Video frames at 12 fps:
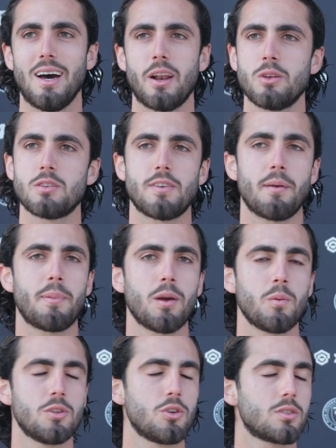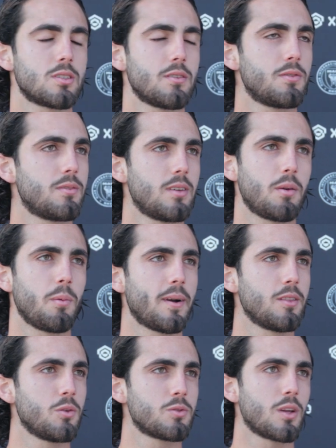And also, if I play with Joseph,
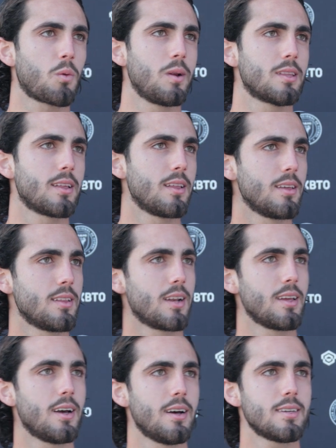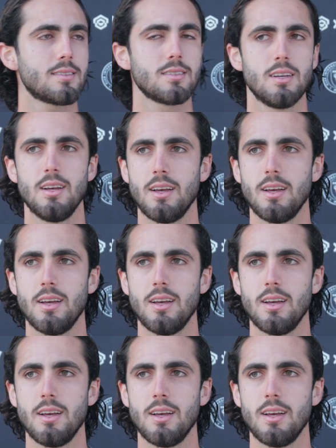everybody knows the quality that he has.